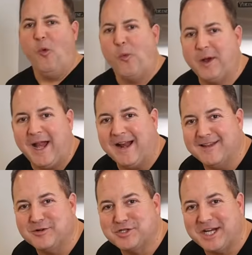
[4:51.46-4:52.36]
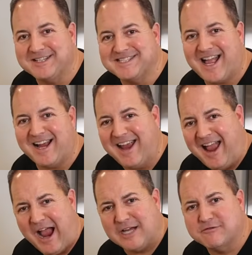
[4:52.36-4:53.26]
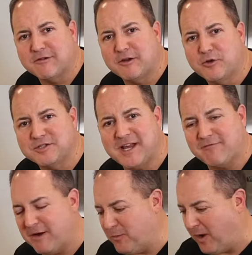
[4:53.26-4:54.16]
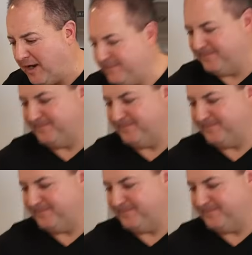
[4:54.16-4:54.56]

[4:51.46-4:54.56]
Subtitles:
We're going to add a little chicken stock as we reduce that red wine.